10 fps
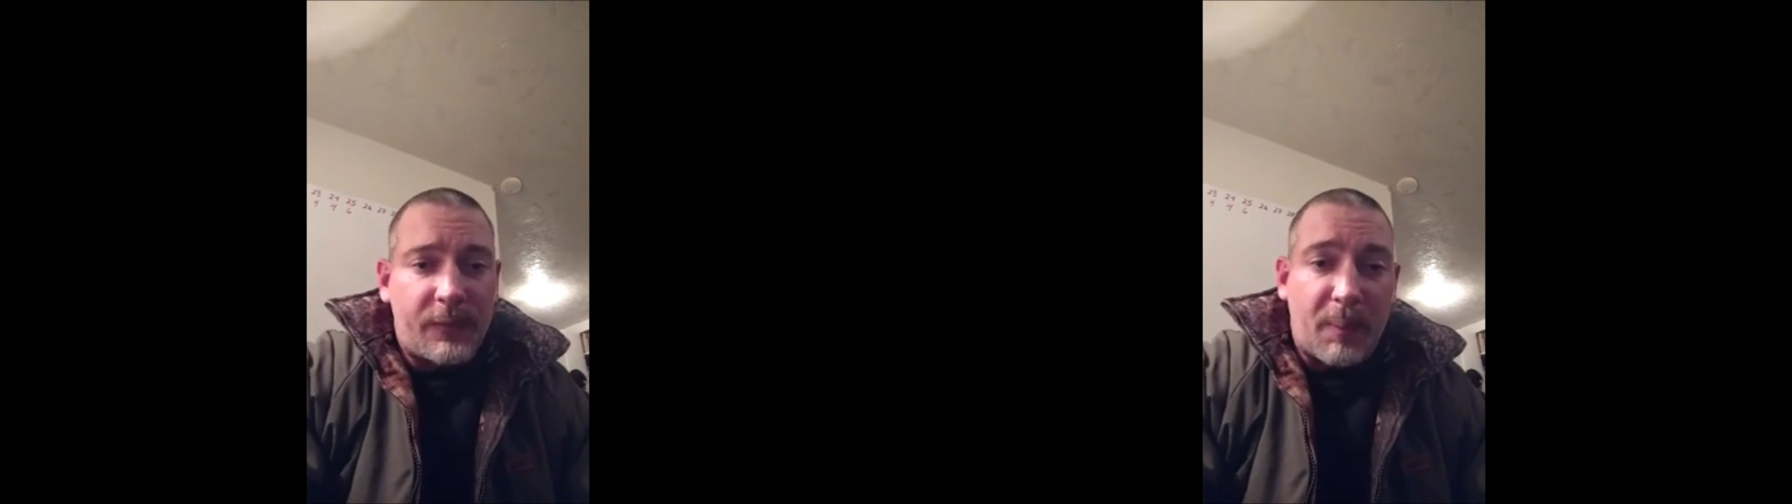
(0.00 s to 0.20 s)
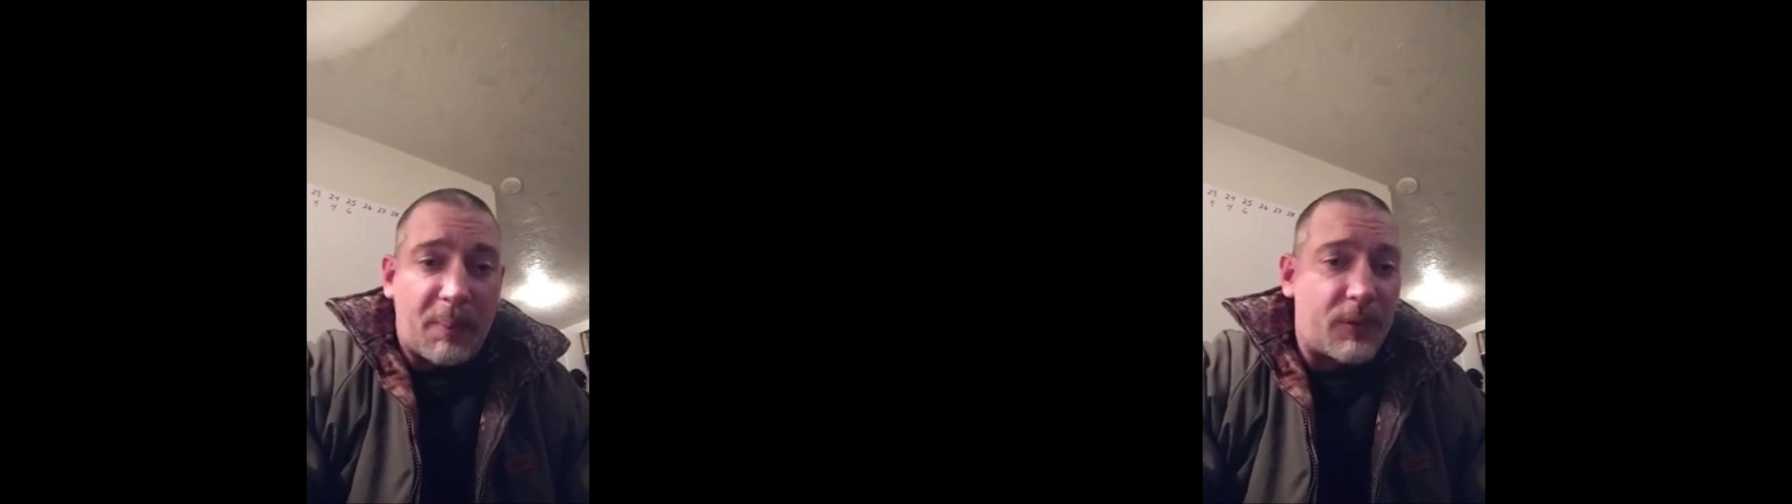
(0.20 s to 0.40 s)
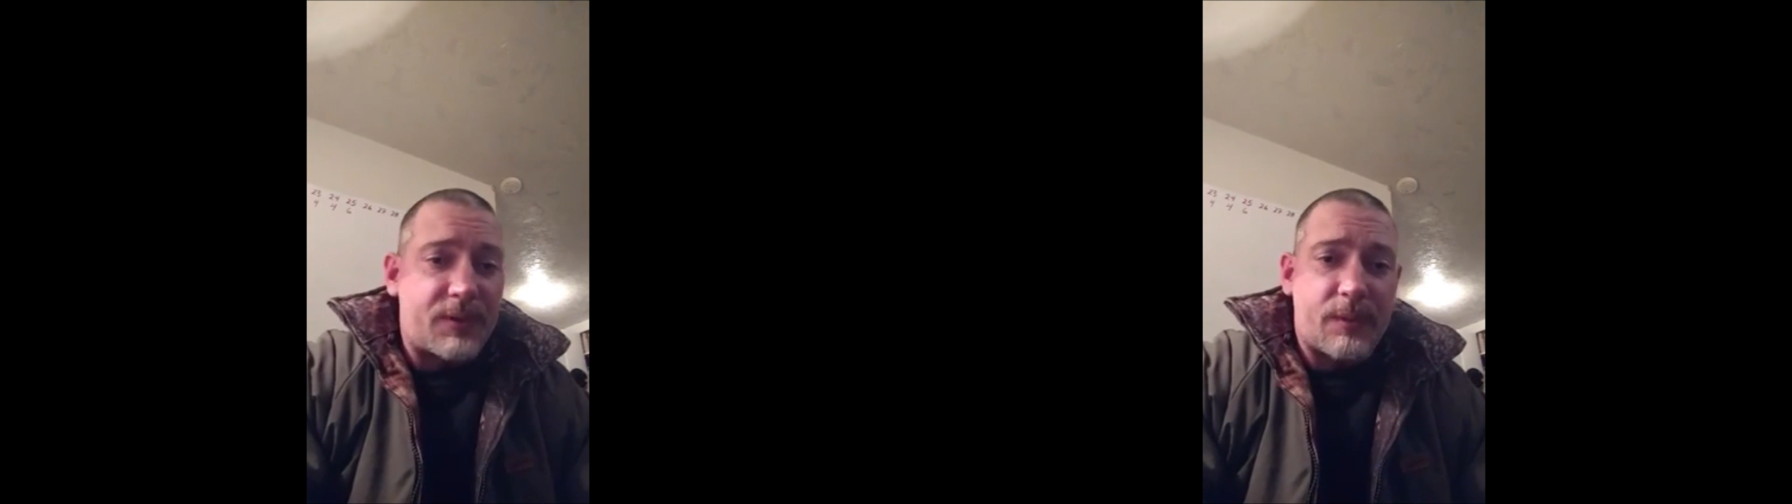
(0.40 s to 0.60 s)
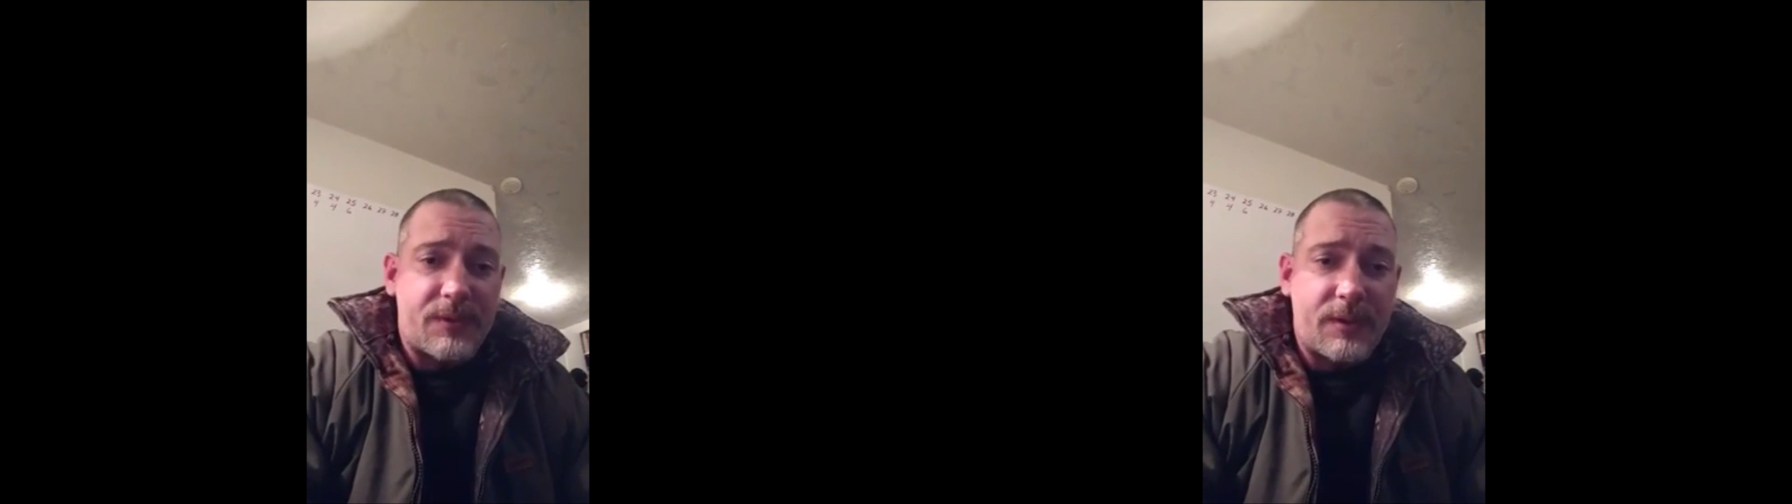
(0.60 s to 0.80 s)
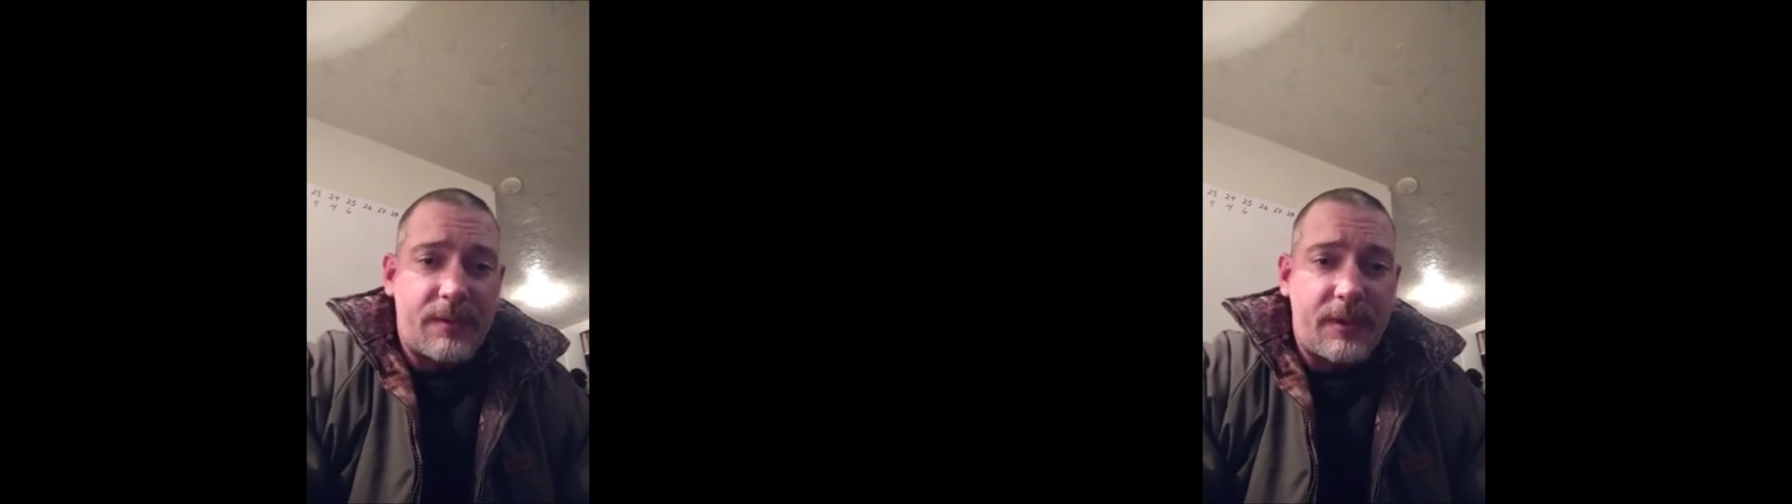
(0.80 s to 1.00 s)
from a person that
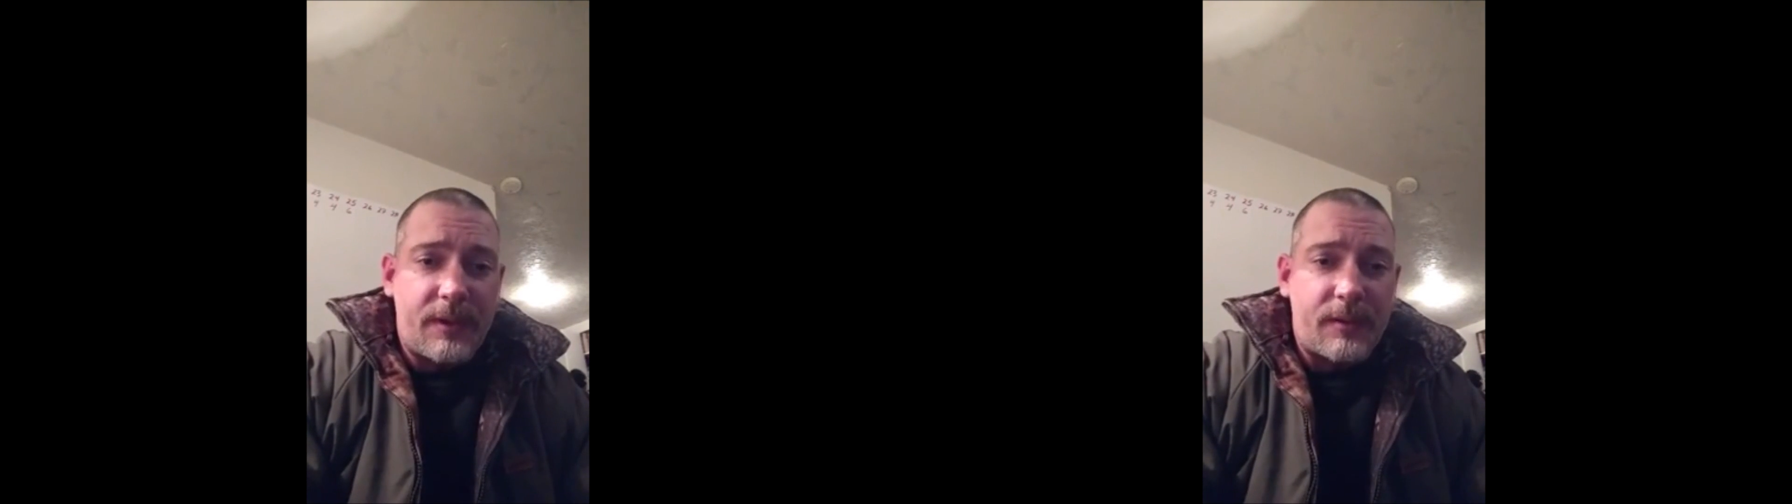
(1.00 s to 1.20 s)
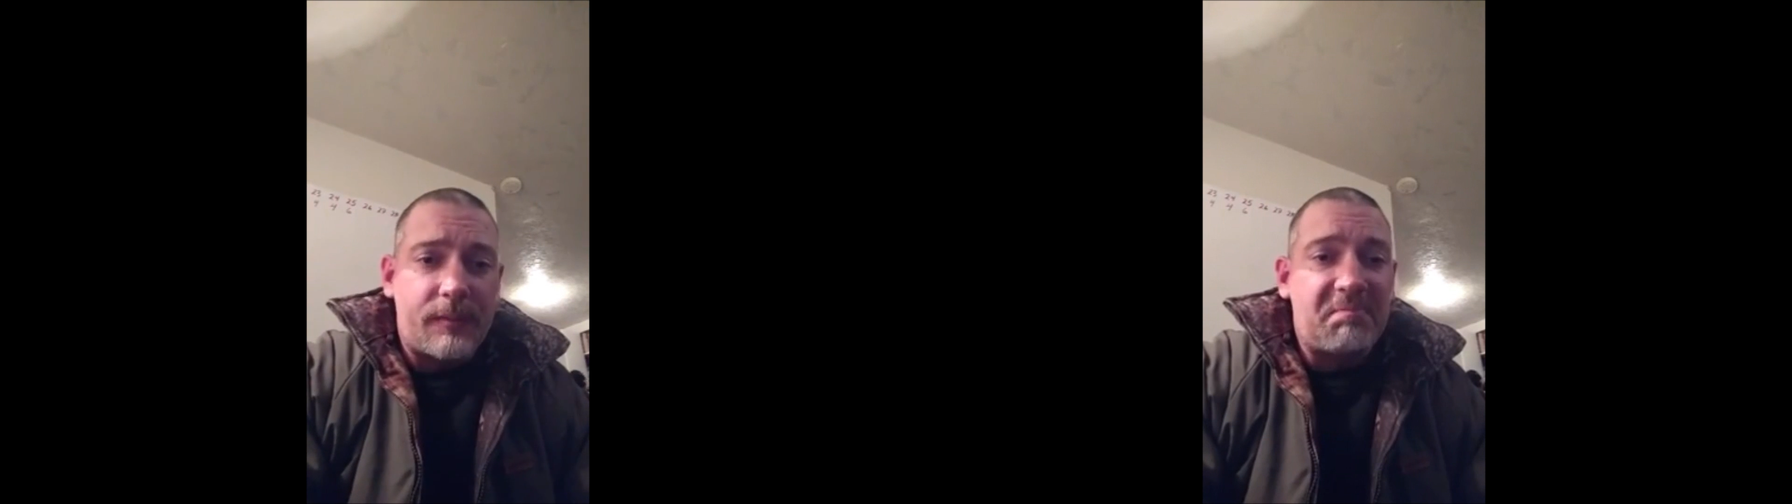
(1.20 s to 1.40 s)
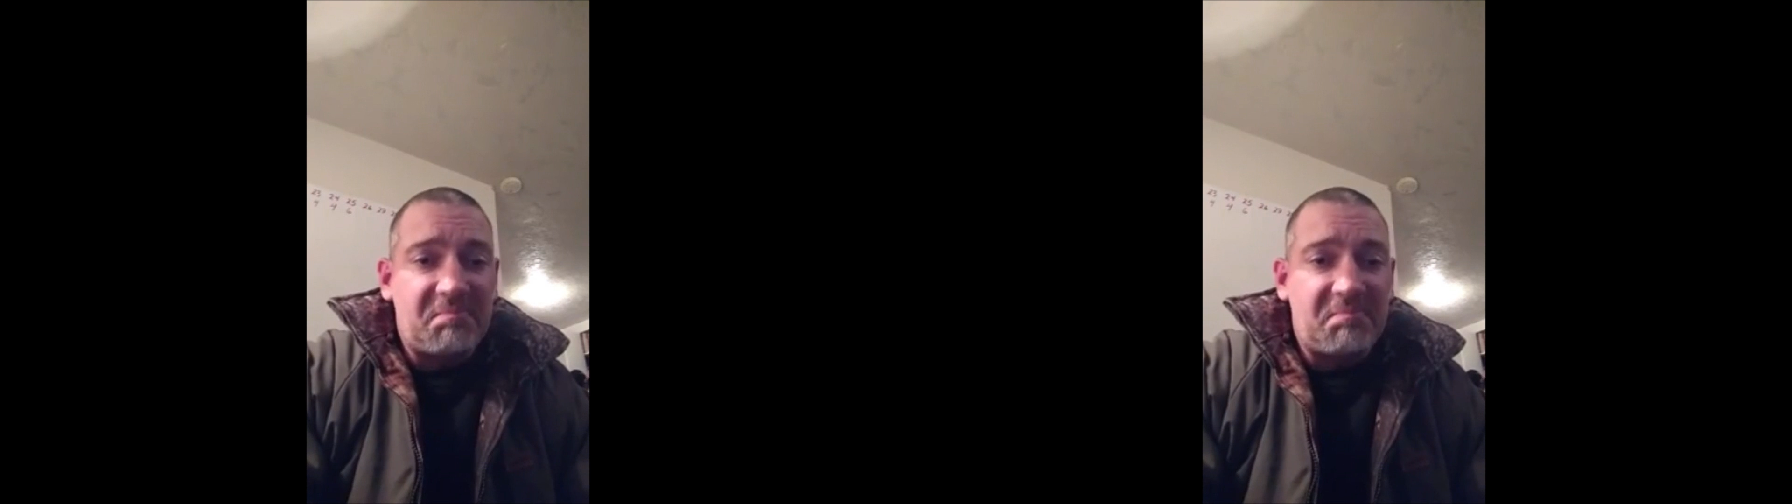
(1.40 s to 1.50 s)
was in their vehicle.